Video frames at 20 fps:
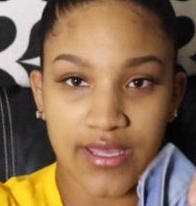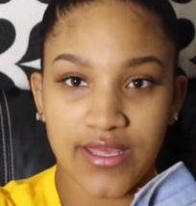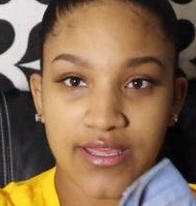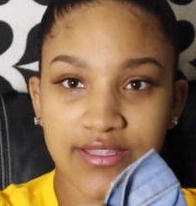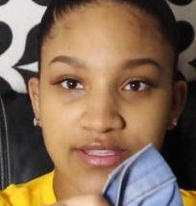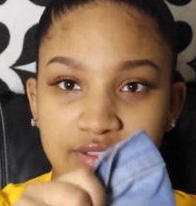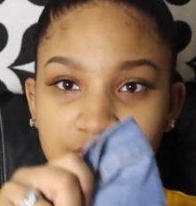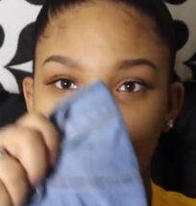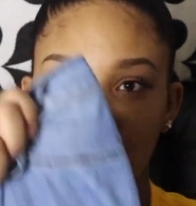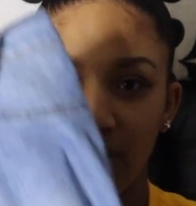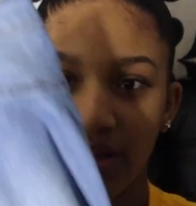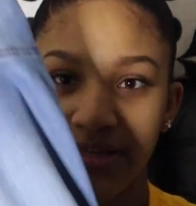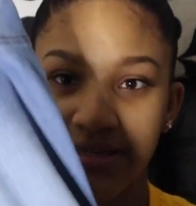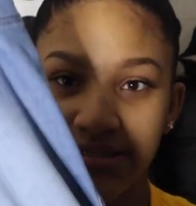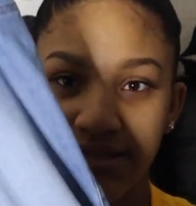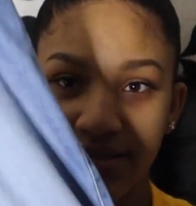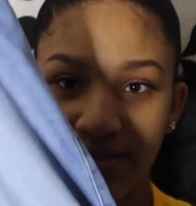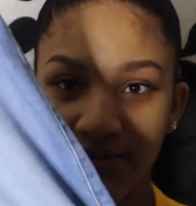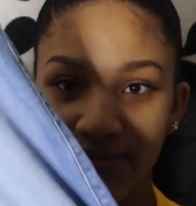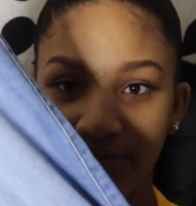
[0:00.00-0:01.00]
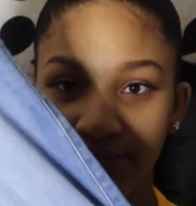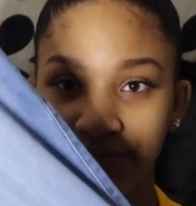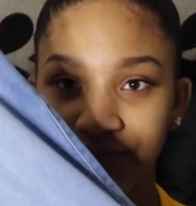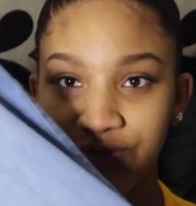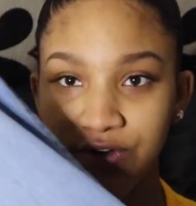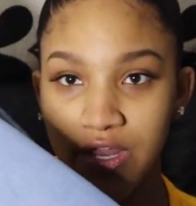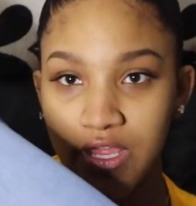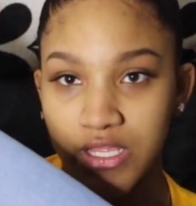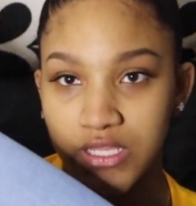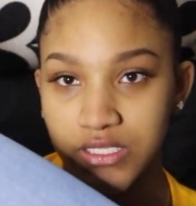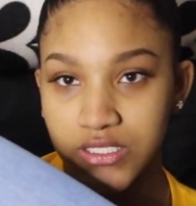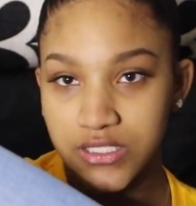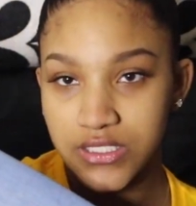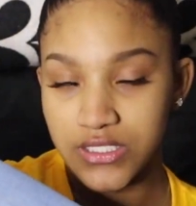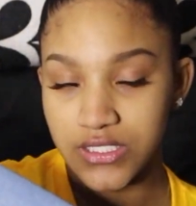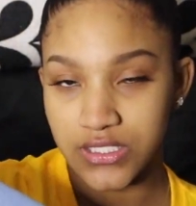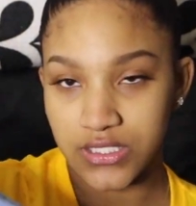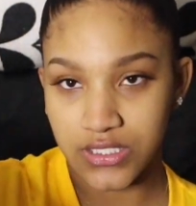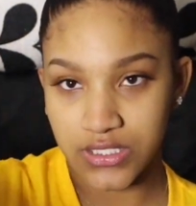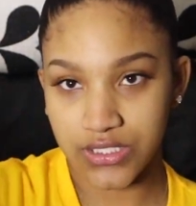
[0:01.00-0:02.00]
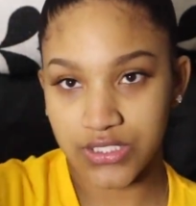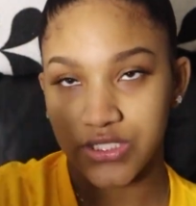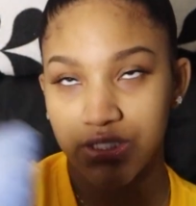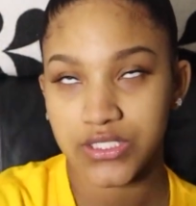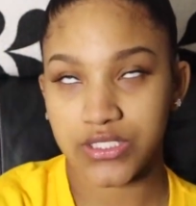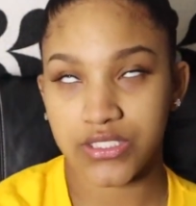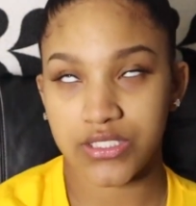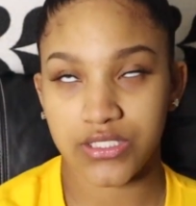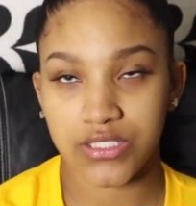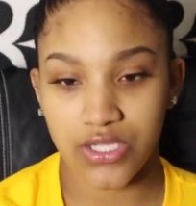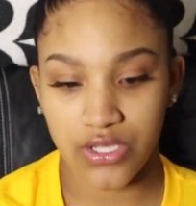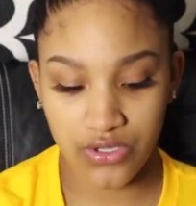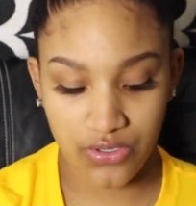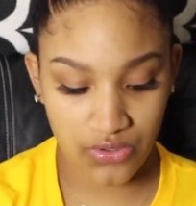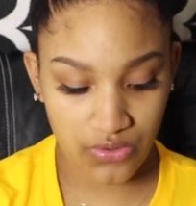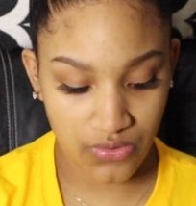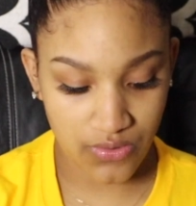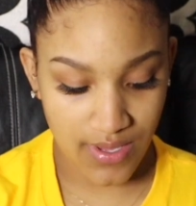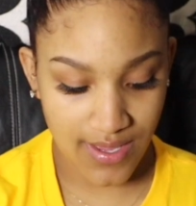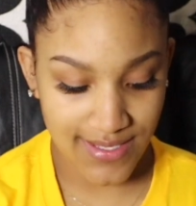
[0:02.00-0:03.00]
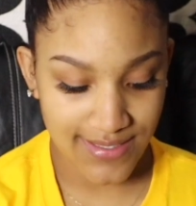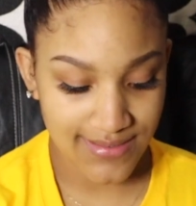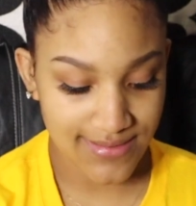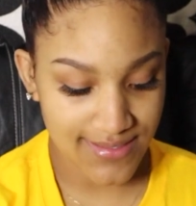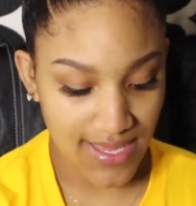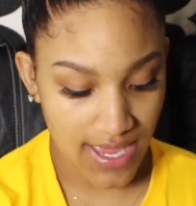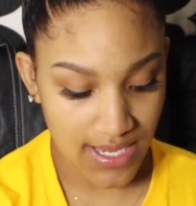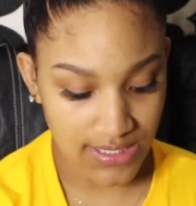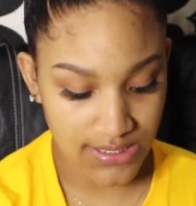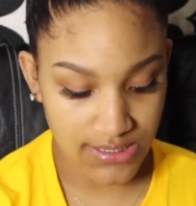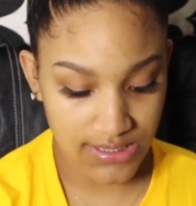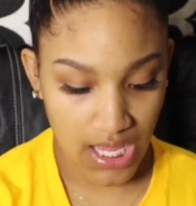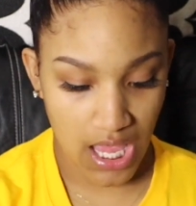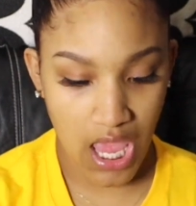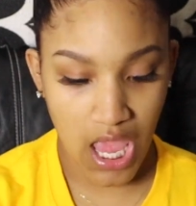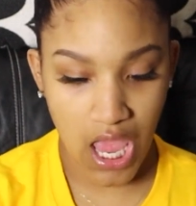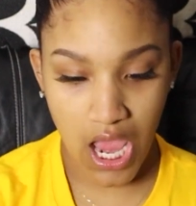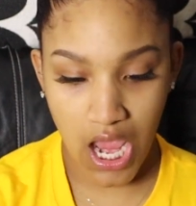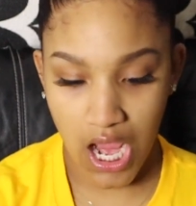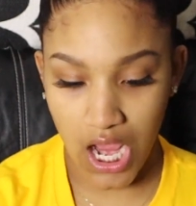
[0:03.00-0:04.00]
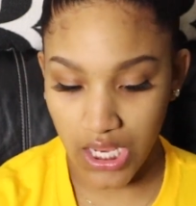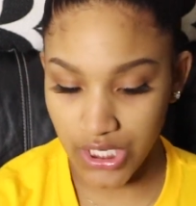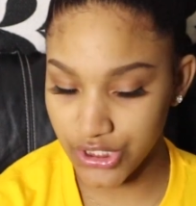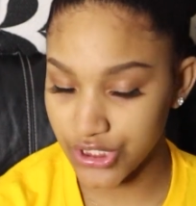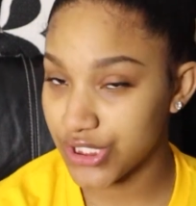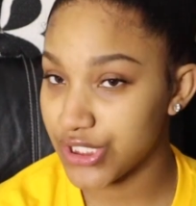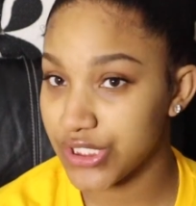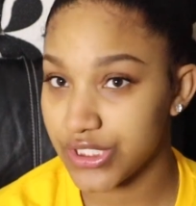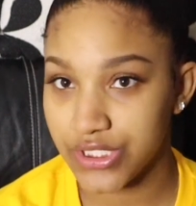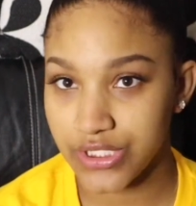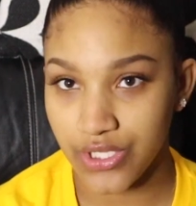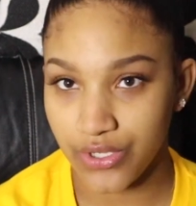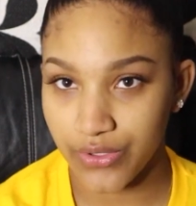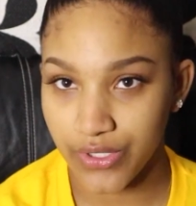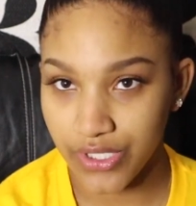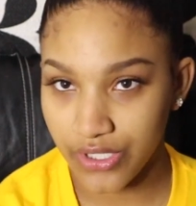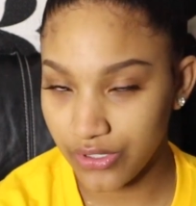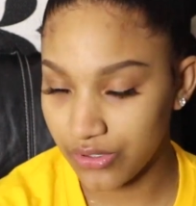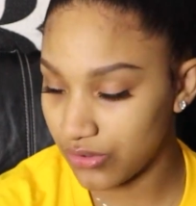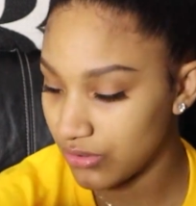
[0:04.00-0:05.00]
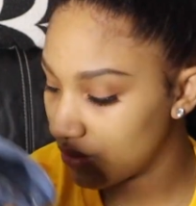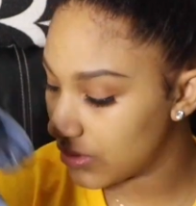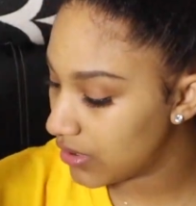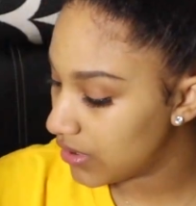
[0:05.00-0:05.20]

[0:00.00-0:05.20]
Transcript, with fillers: as well as in the front. So sexy, so cute.